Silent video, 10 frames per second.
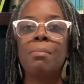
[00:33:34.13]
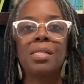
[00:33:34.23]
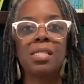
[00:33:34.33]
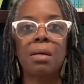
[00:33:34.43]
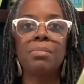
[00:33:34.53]

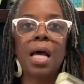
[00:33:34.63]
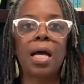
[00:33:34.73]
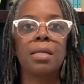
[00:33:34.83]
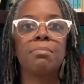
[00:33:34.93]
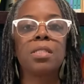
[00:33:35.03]
But
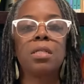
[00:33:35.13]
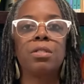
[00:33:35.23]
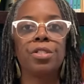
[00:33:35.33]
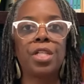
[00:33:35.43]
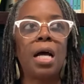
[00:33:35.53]
sometimes
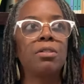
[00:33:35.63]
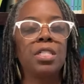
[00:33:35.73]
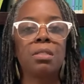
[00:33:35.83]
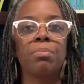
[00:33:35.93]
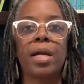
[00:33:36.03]
your child
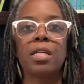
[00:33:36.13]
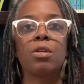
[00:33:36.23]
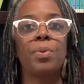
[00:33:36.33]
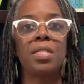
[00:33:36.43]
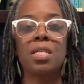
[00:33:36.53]
needs a break.
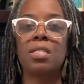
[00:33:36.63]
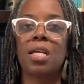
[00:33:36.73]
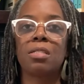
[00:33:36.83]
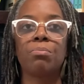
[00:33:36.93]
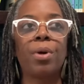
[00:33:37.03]
So we did
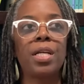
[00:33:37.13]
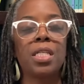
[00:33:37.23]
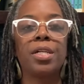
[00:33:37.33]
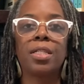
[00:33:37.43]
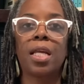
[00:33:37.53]
take some breaks
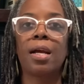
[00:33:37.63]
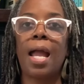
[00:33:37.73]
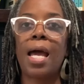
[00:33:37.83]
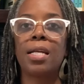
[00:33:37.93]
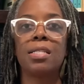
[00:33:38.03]
here and there,
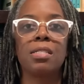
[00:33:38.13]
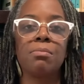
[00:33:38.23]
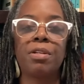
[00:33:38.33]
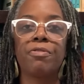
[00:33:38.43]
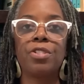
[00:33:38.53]
added in
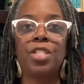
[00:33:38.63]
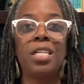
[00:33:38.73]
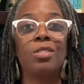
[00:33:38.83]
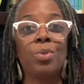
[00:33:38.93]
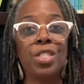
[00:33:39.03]
some different
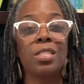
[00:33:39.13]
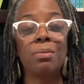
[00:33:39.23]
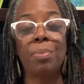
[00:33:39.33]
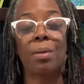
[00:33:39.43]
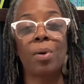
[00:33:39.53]
sheets, which is
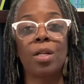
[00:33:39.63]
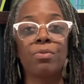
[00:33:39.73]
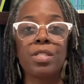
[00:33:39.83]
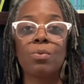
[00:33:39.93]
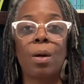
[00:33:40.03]
a big part of
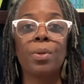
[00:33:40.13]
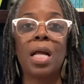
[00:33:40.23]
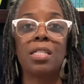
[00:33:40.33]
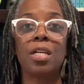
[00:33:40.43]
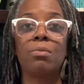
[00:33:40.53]
the reason why we're
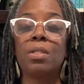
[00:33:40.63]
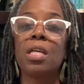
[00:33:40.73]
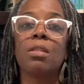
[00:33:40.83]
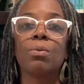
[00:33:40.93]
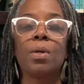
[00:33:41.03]
not done with
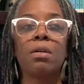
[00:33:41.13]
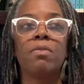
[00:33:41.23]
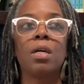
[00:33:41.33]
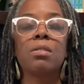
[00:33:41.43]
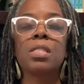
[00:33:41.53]
either one of
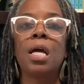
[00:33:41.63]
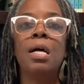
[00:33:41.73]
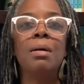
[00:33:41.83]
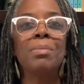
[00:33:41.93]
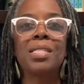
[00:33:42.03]
those.
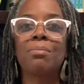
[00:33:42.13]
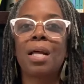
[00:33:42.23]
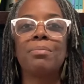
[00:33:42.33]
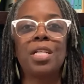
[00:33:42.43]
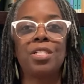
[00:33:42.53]
But
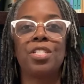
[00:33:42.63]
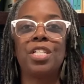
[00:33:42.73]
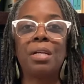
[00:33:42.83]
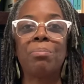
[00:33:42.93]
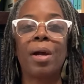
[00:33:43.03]
sometimes they just
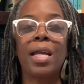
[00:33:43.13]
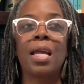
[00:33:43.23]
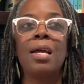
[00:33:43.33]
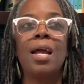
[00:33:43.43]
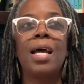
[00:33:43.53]
need a
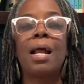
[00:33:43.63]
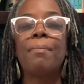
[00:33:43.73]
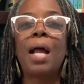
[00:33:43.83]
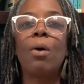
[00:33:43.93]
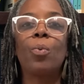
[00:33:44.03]
break. And
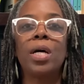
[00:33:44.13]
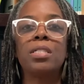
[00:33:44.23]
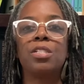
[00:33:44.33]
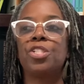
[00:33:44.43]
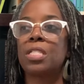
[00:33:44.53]
I'm not one
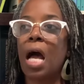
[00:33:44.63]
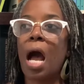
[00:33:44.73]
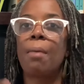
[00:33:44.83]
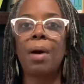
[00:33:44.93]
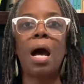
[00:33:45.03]
to just
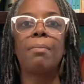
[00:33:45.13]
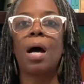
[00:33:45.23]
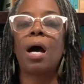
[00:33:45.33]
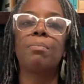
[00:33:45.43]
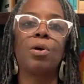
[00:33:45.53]
hop, hop,
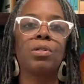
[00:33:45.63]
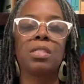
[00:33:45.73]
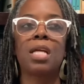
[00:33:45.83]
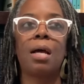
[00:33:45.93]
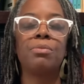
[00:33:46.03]
hop all
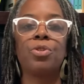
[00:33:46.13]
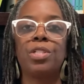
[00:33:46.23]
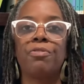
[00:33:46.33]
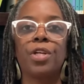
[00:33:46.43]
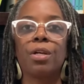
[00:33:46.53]
the time to a
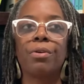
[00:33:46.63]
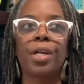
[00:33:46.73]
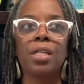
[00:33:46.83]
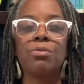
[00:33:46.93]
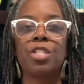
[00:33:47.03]
different
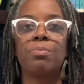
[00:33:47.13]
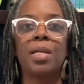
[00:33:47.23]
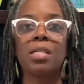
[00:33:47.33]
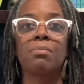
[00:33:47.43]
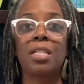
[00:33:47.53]
curriculum just
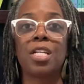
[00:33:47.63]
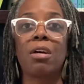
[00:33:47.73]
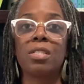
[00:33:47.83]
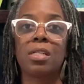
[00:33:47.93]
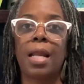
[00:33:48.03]
because my
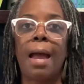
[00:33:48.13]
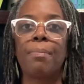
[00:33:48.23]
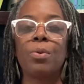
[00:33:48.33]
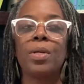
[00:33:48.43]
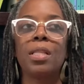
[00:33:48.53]
child is
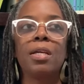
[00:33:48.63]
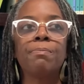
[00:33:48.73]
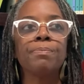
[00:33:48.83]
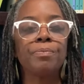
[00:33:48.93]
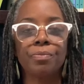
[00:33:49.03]
unhappy with
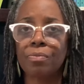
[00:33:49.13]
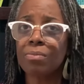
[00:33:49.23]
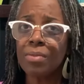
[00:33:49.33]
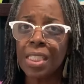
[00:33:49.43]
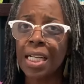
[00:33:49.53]
it,
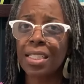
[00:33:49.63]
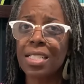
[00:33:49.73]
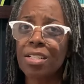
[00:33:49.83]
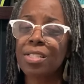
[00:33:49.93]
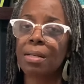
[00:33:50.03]

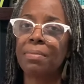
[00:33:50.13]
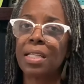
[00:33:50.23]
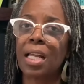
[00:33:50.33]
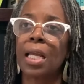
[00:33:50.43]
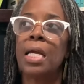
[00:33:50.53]
unless there's
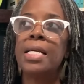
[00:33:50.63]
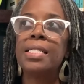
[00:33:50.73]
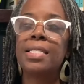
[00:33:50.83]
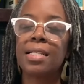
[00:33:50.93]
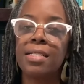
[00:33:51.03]
something like
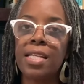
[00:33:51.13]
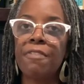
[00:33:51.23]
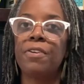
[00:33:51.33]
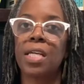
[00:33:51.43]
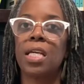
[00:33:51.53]

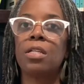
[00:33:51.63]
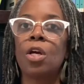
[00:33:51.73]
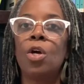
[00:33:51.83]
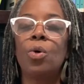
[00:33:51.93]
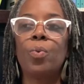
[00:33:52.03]
significant
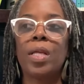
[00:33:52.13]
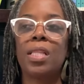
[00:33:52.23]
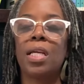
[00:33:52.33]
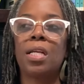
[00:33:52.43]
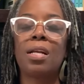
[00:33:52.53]
with
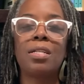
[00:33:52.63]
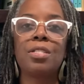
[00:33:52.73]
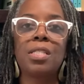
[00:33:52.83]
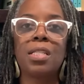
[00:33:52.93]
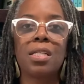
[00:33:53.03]
it. And I
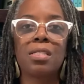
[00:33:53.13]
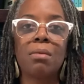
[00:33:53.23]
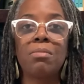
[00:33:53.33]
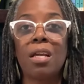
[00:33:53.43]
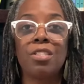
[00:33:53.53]
just think that
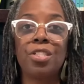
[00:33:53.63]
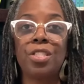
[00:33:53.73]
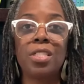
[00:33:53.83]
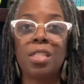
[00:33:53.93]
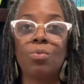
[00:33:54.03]
some days she
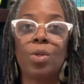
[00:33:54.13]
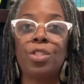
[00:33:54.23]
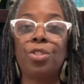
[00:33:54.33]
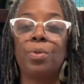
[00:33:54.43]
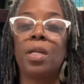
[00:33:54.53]
just didn't want
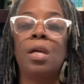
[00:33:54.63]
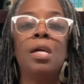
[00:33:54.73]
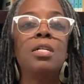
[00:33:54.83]
to do it.